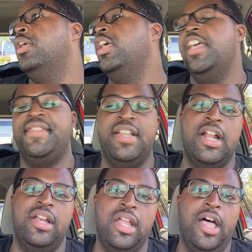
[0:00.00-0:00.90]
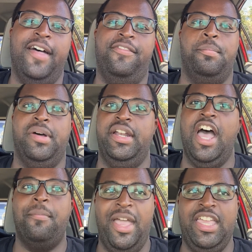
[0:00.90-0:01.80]
It's not enough, but
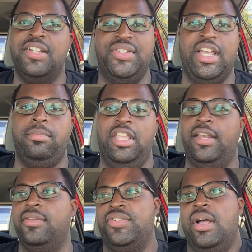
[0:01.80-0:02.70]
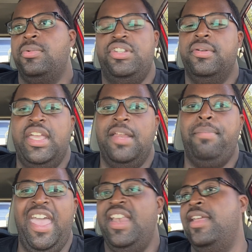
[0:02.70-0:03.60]
I'm making something, so I'm still getting
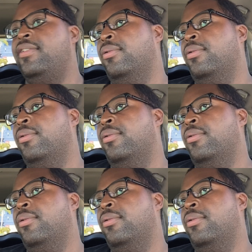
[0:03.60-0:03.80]
paid either